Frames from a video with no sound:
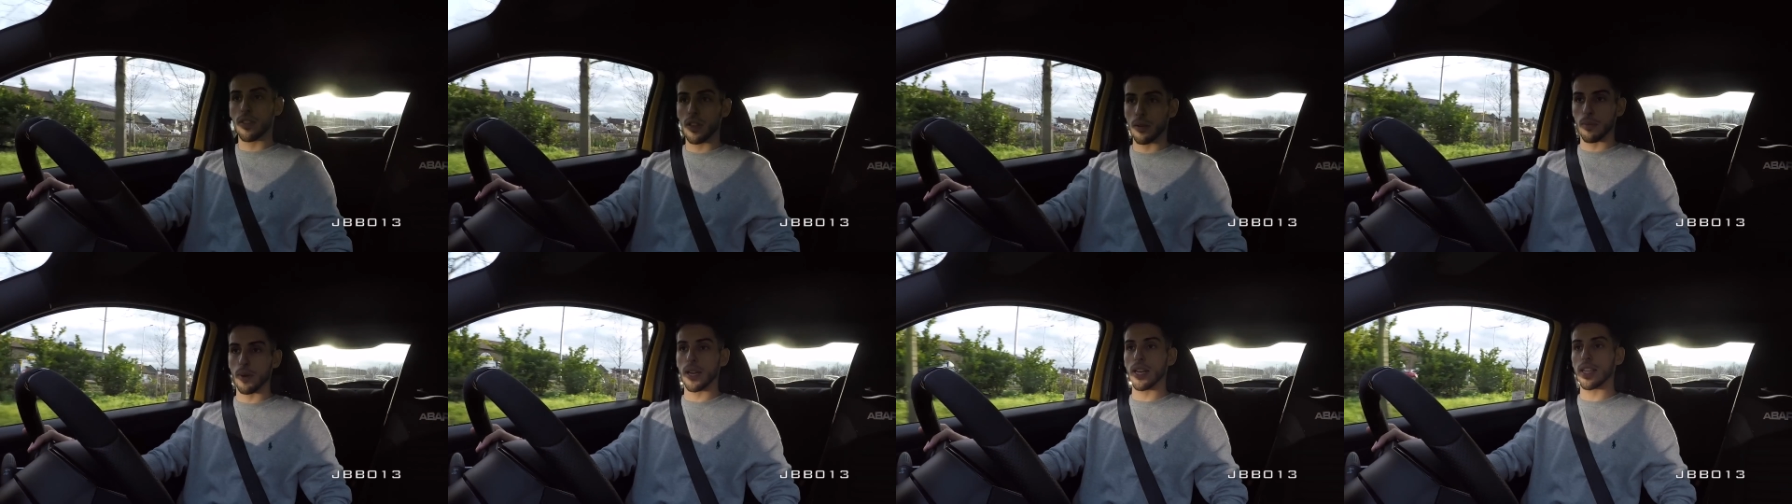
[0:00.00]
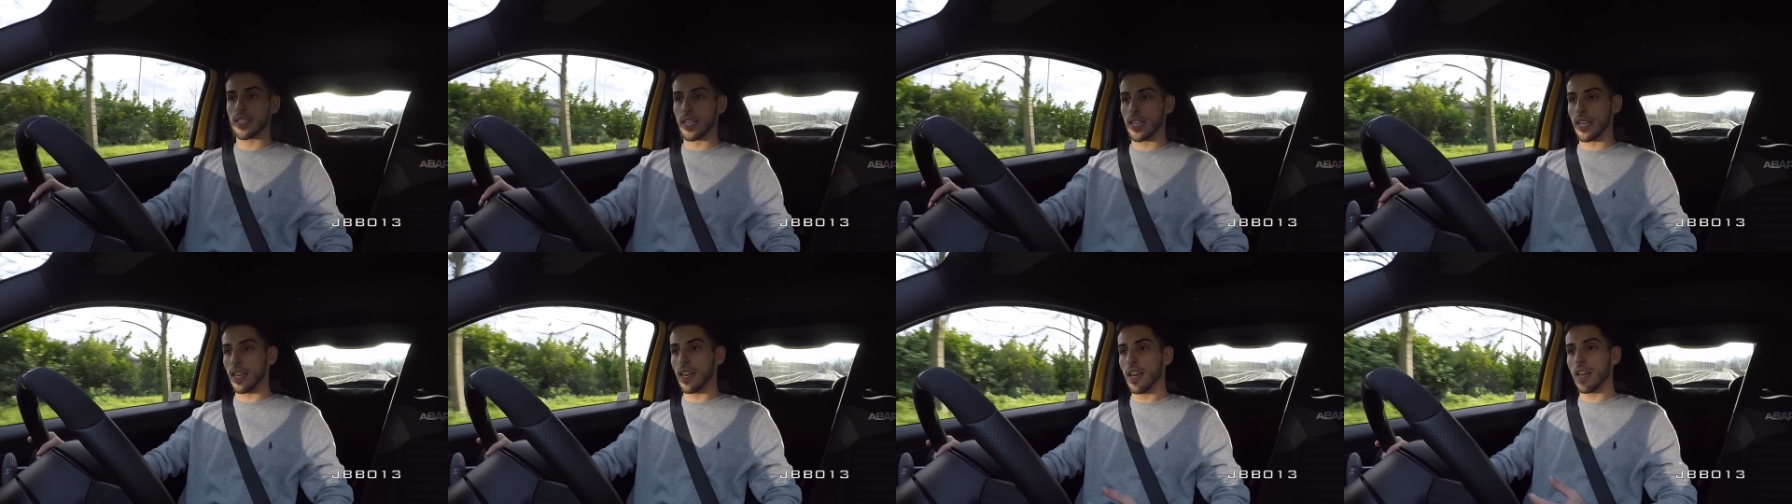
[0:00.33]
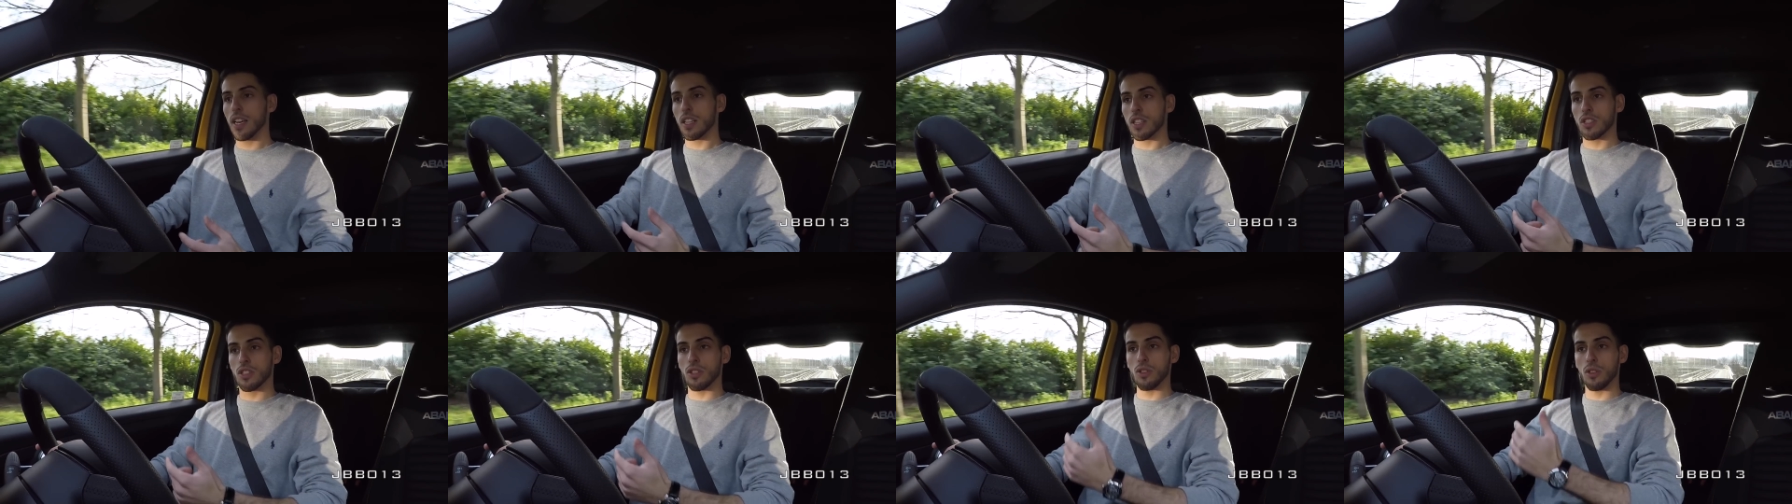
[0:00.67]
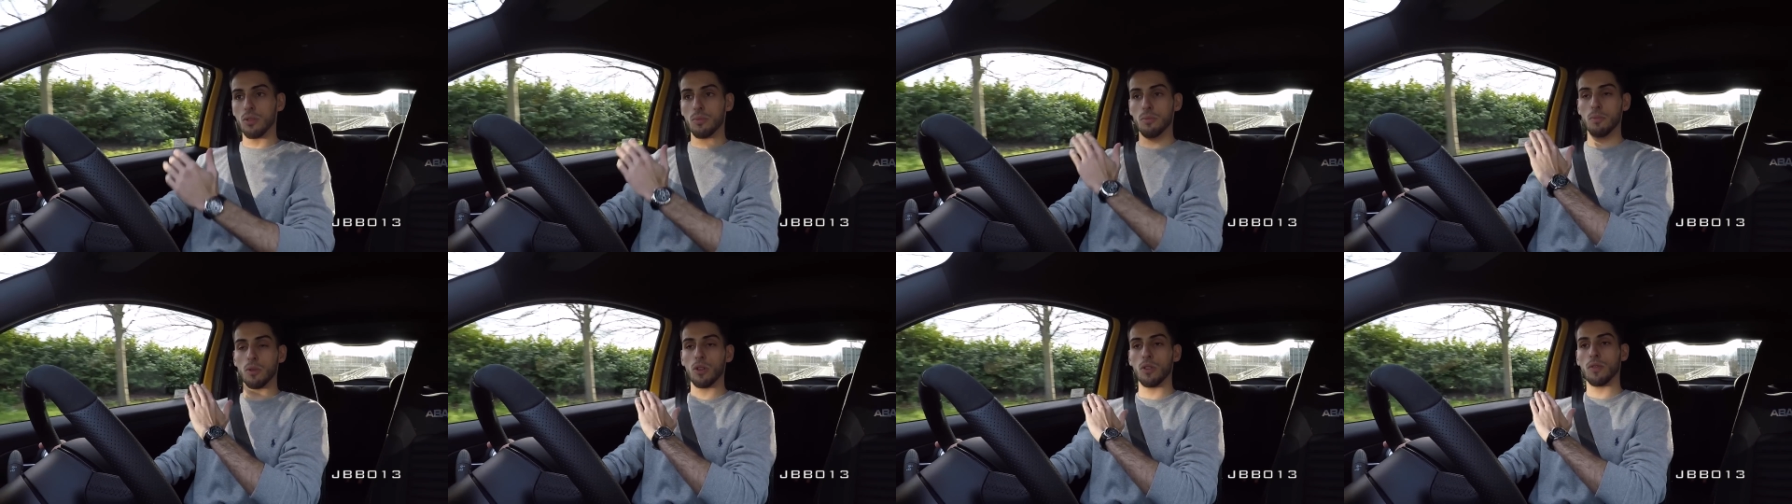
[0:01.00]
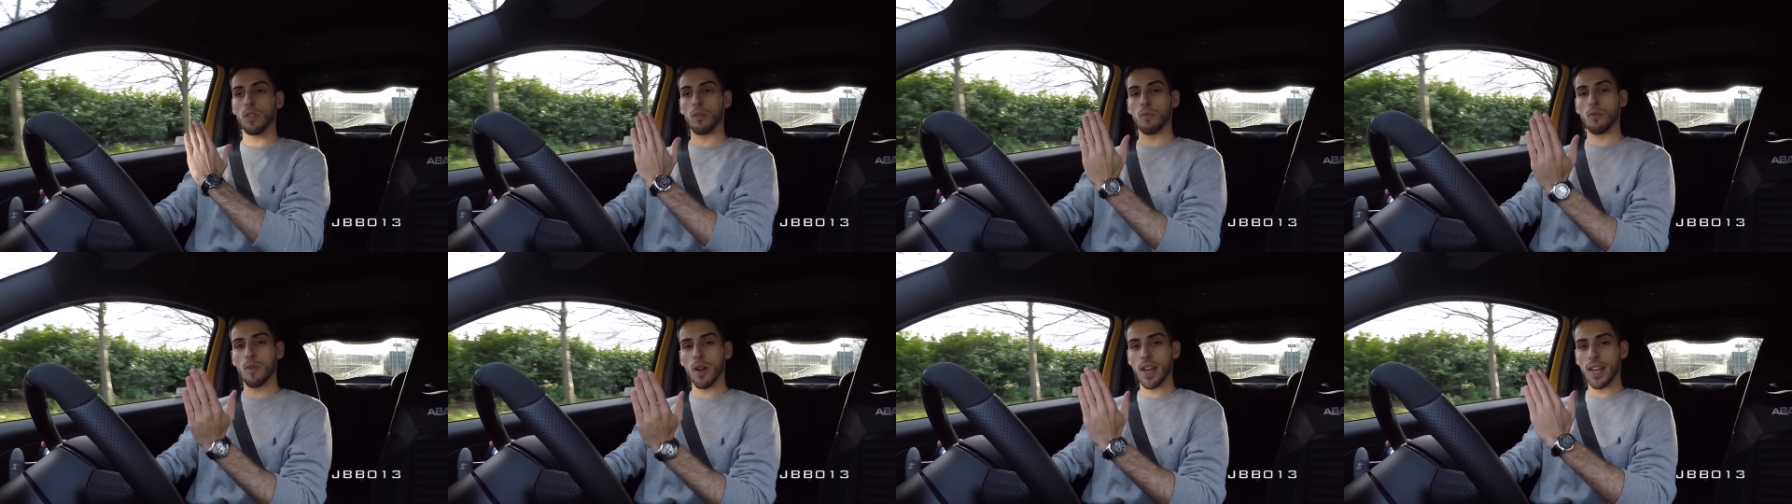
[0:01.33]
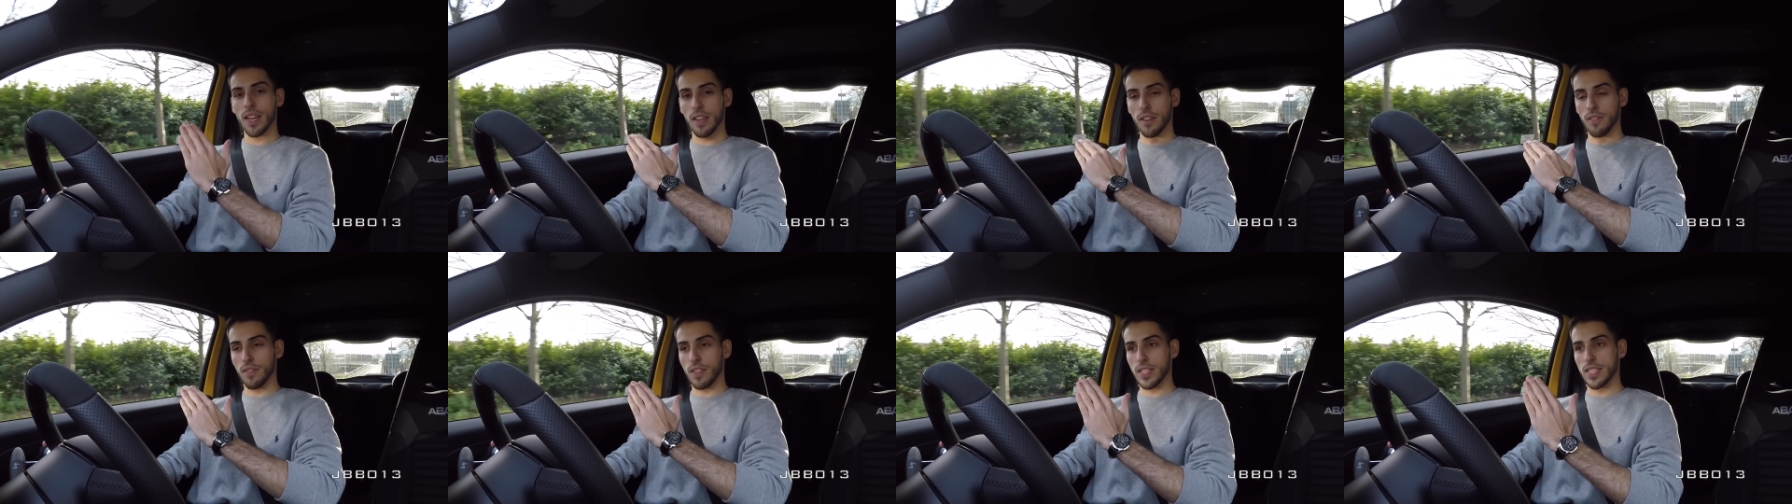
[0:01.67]
ability to move the
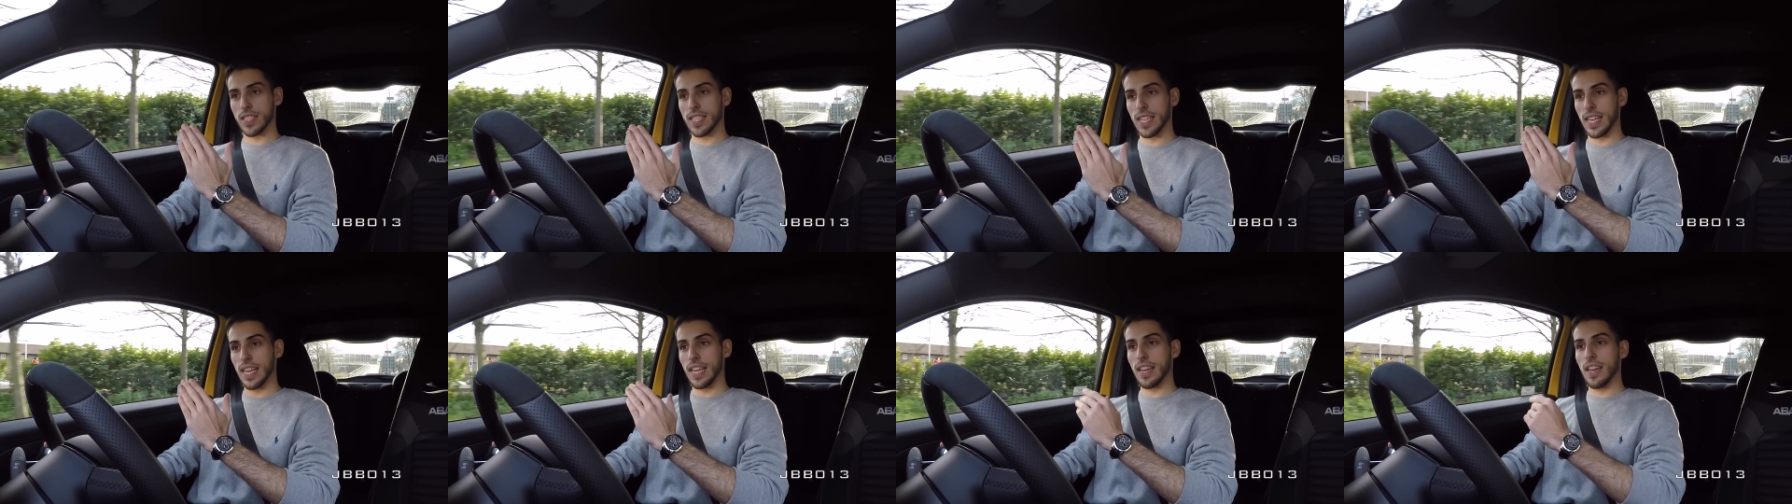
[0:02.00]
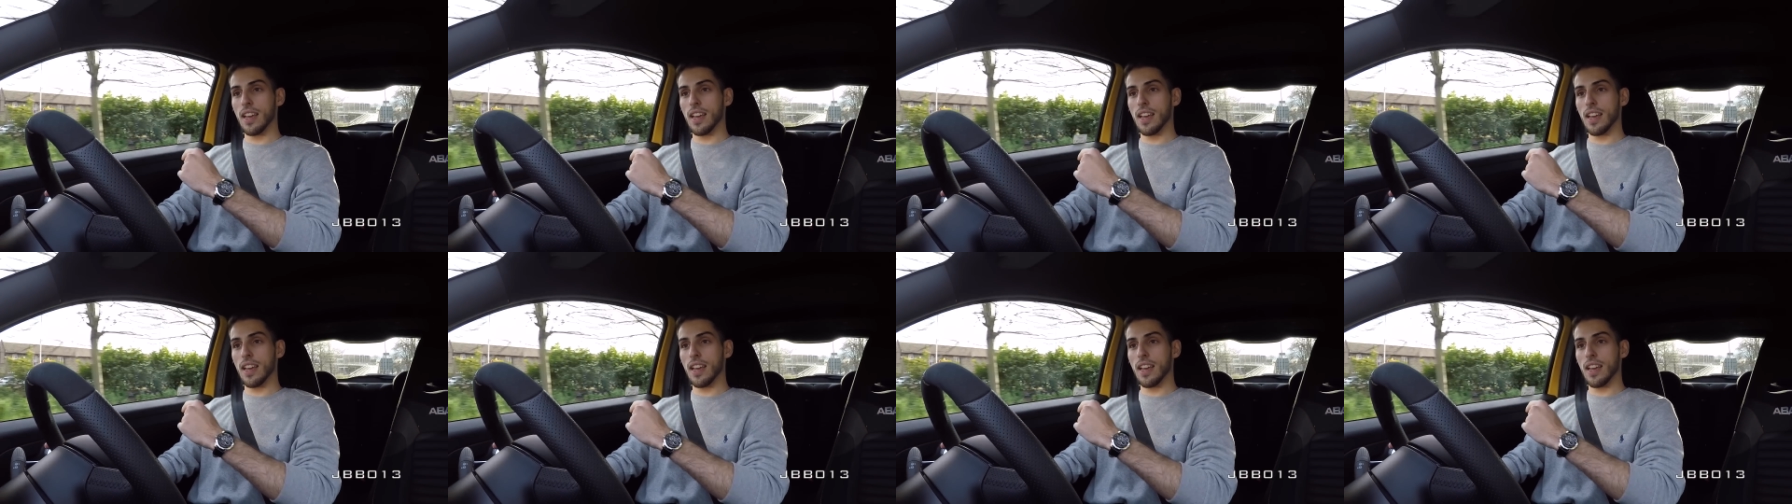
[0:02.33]
rake of the seat